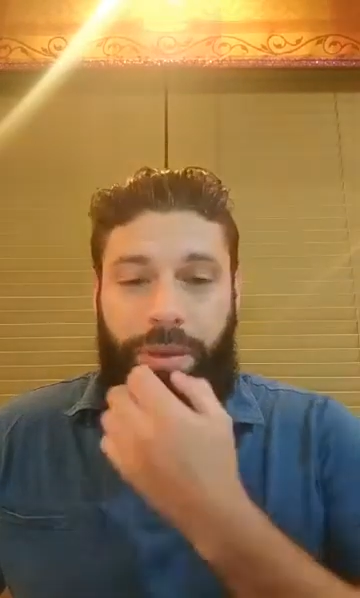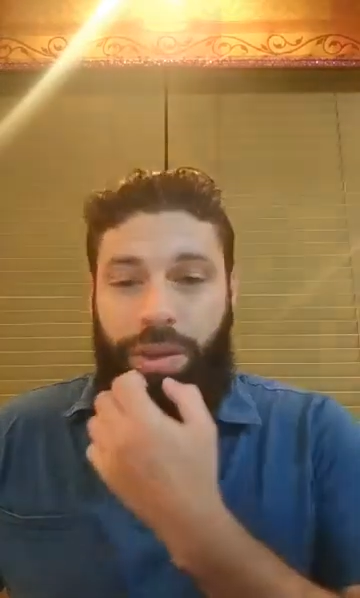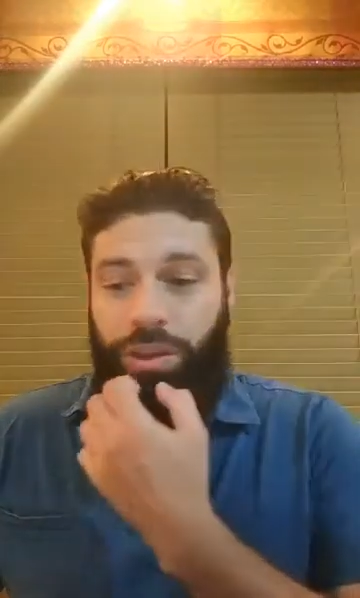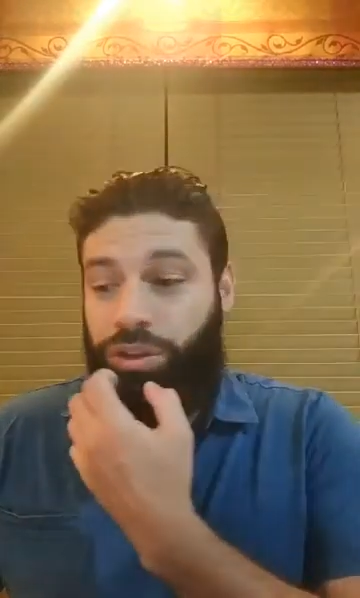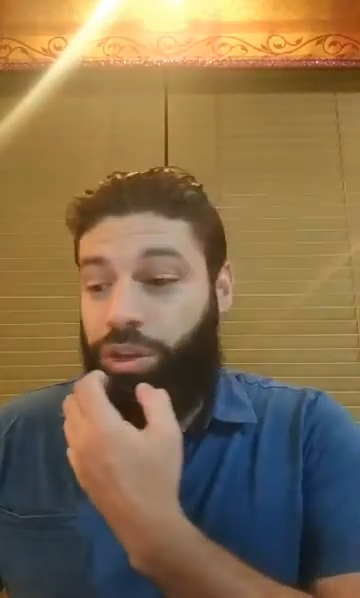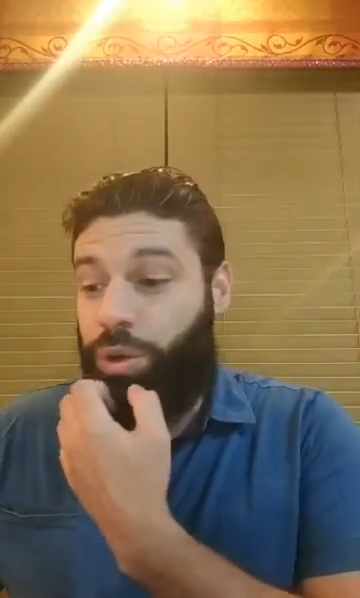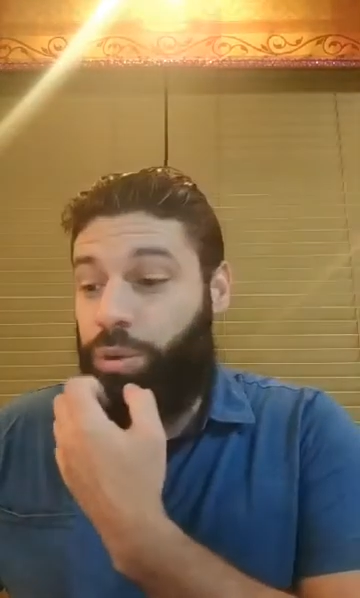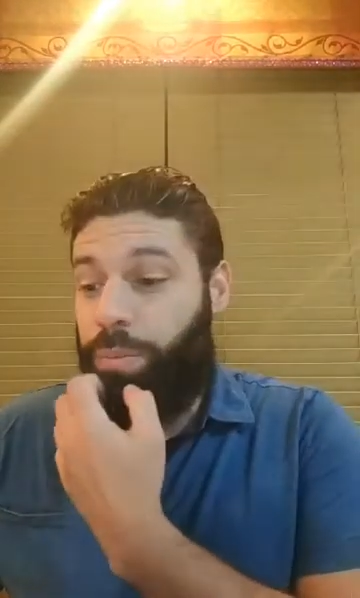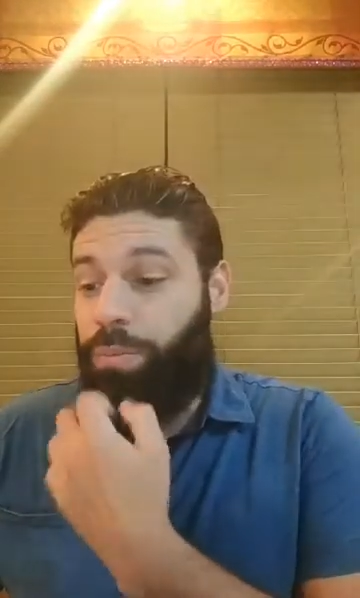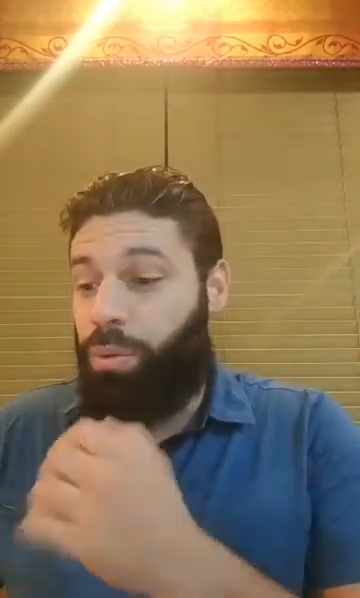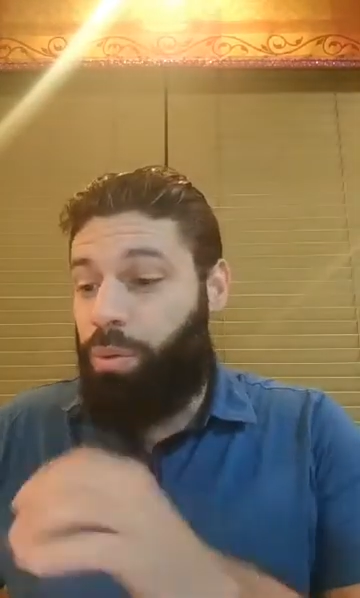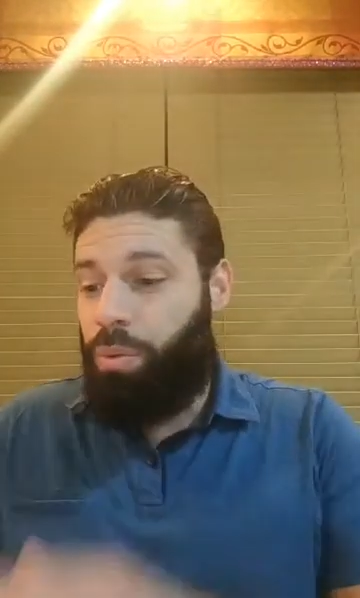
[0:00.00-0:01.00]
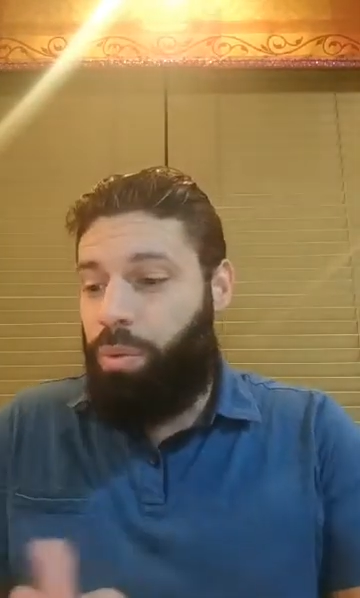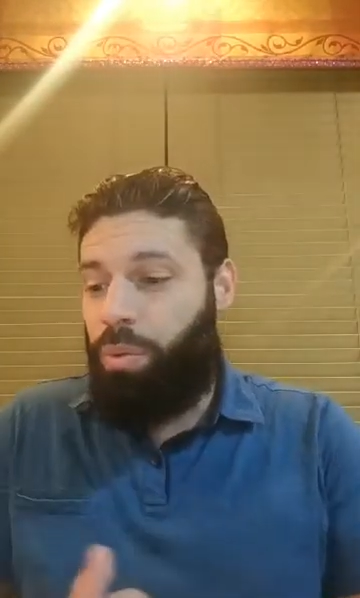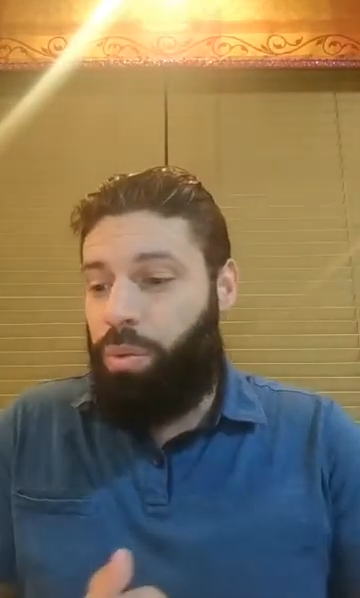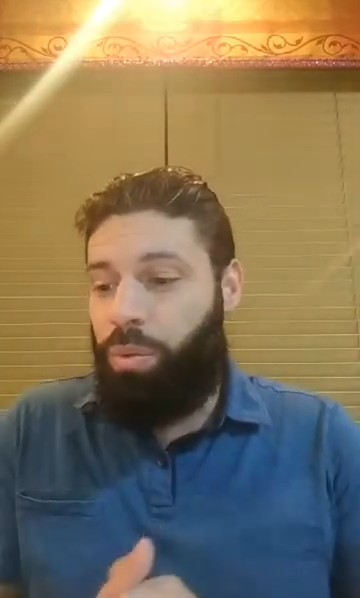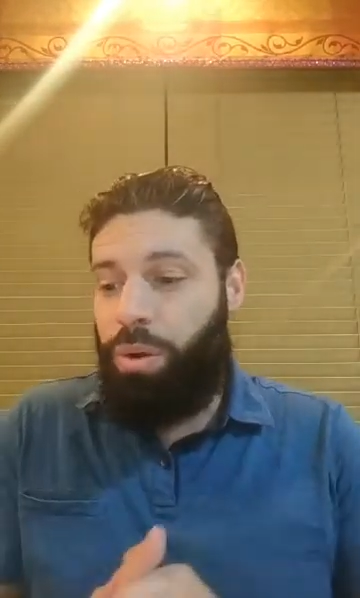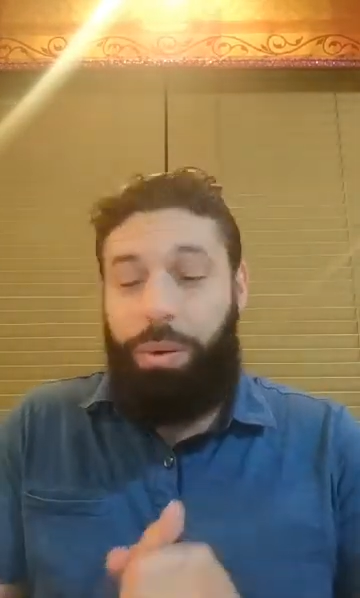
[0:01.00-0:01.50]
So
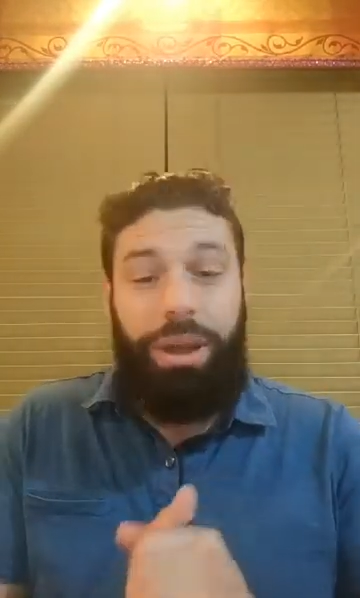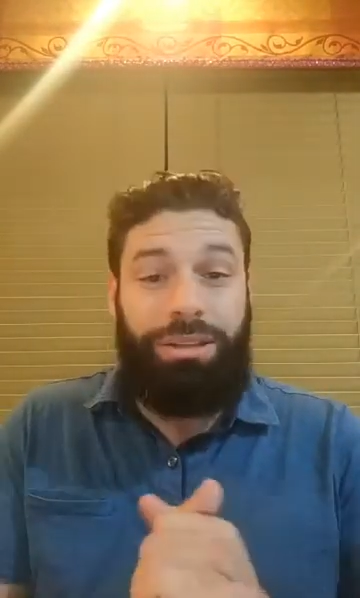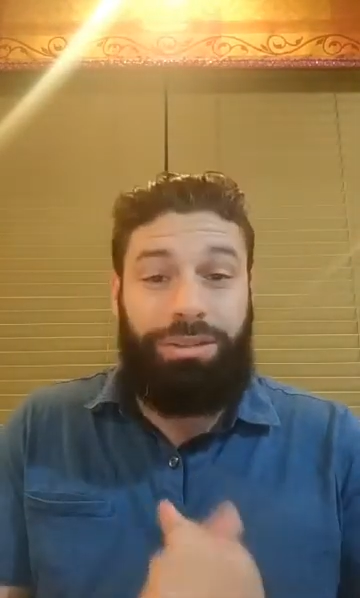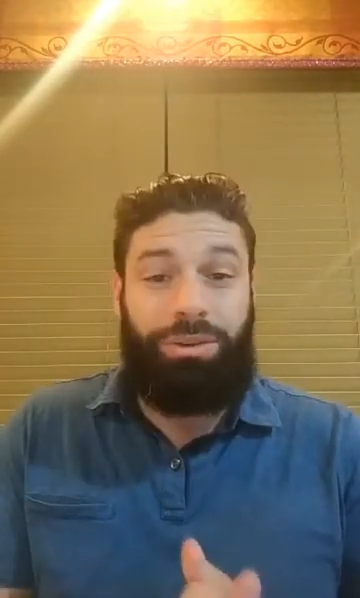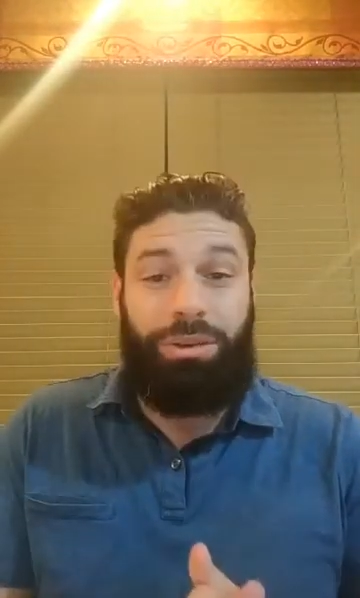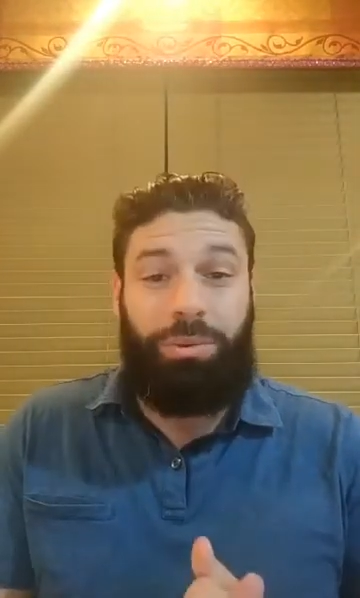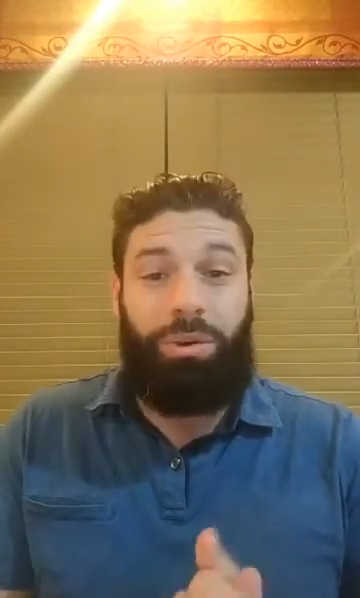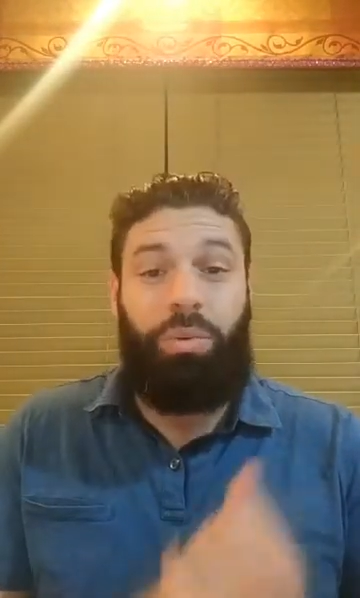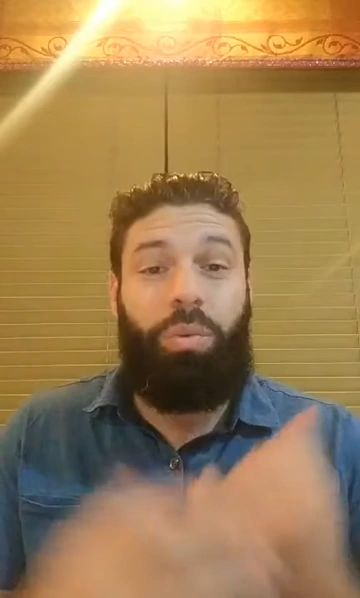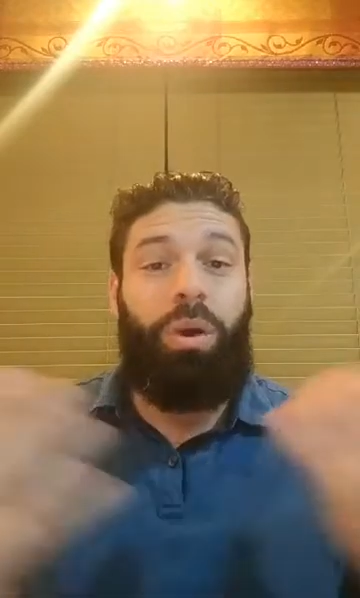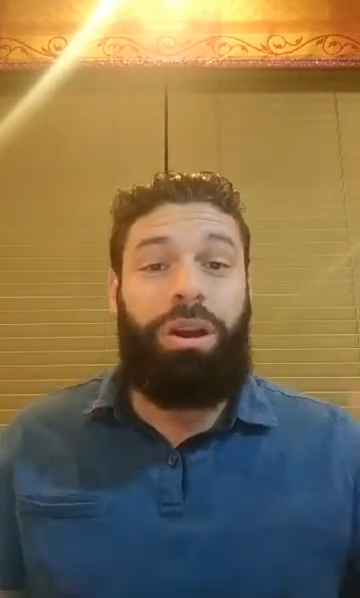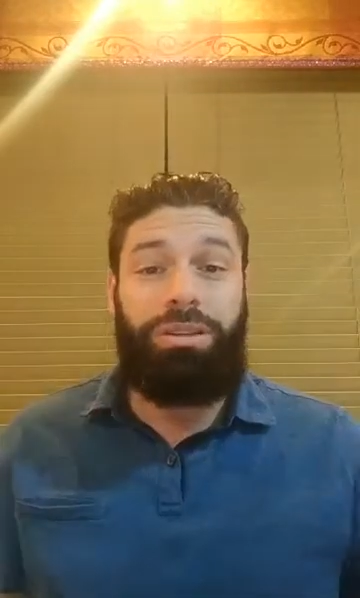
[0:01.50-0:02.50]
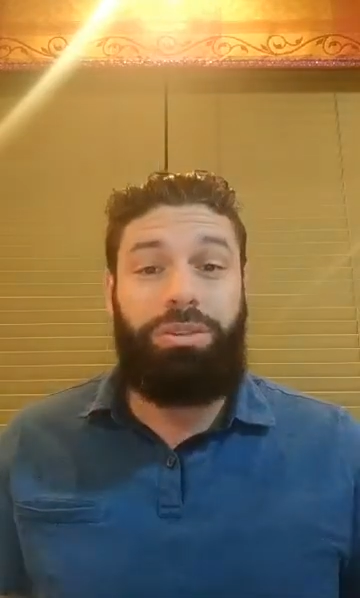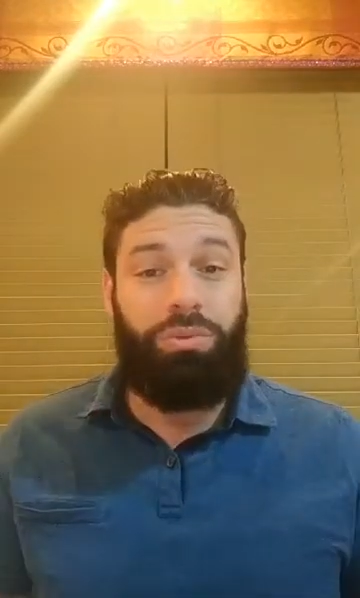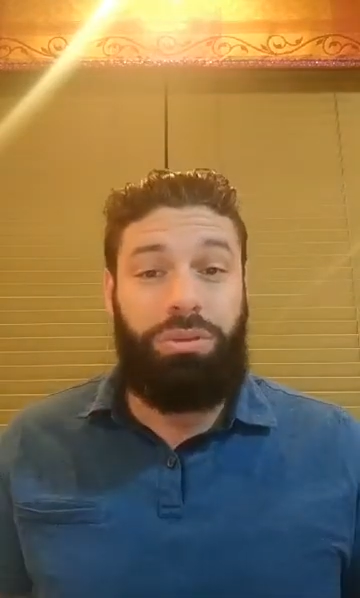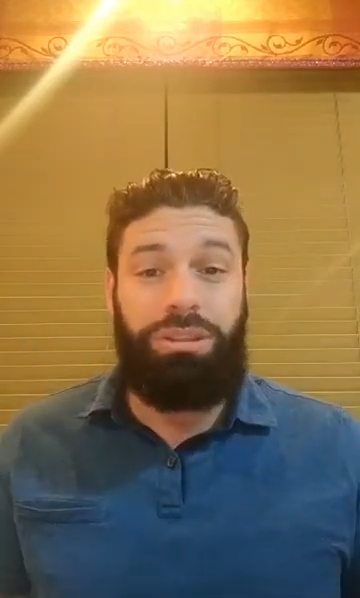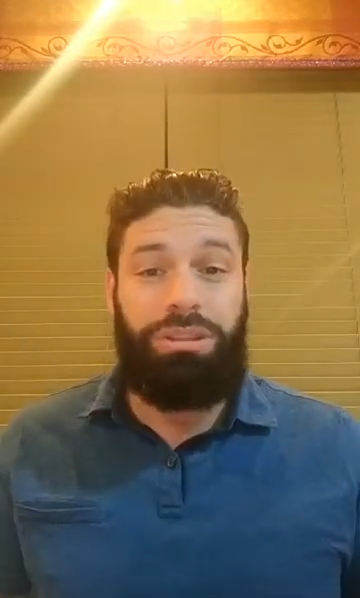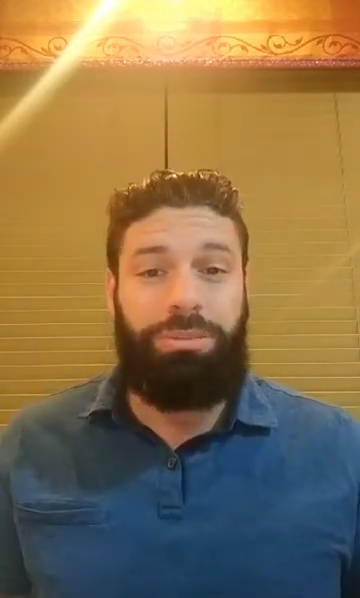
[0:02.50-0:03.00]
what we're here to talk about, what is Google
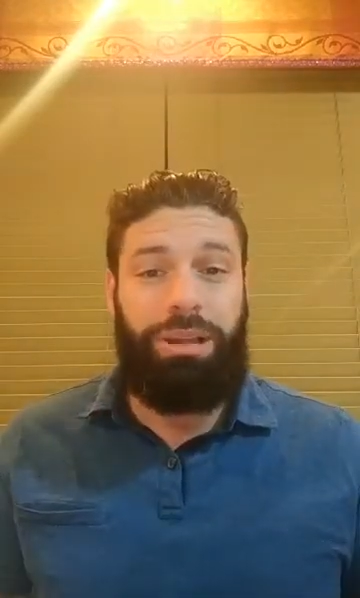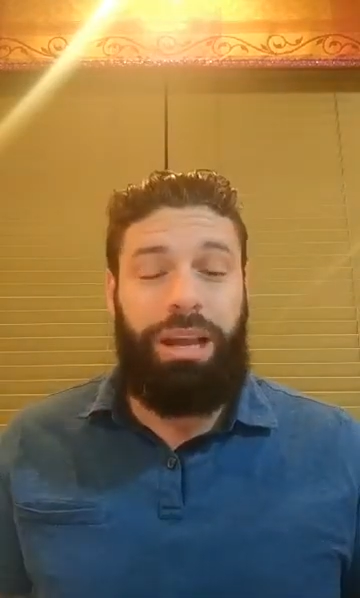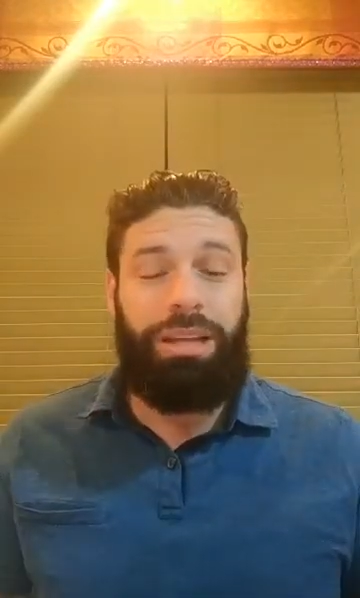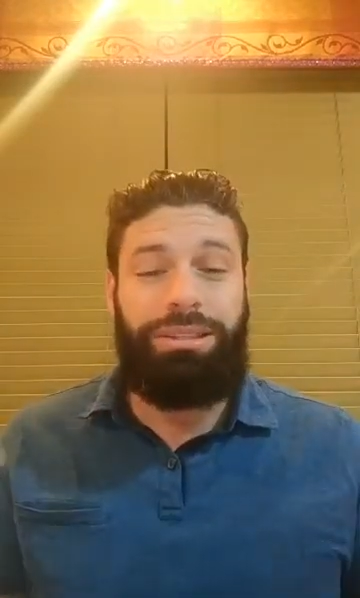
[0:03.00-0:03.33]
display ads?